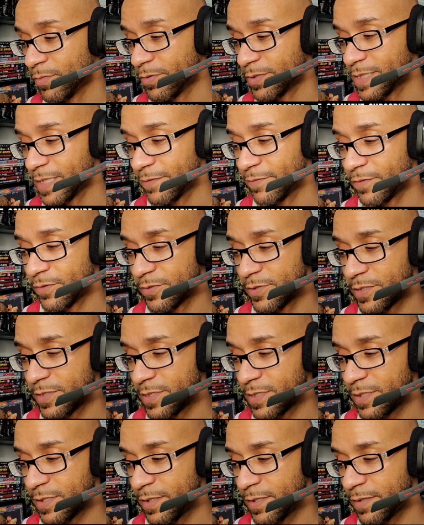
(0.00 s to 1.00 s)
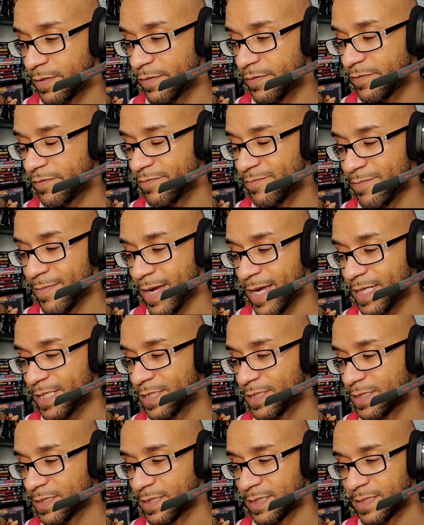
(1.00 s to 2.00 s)
Multiverse of
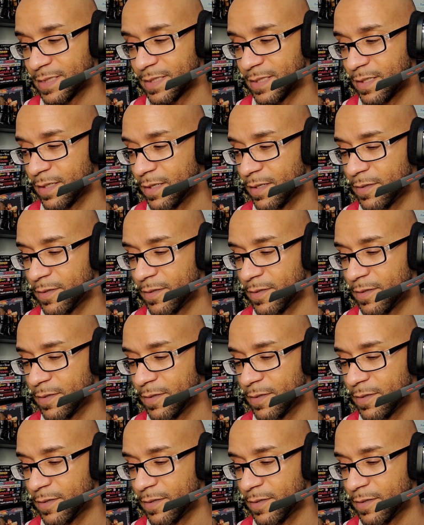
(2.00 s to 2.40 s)
Matches.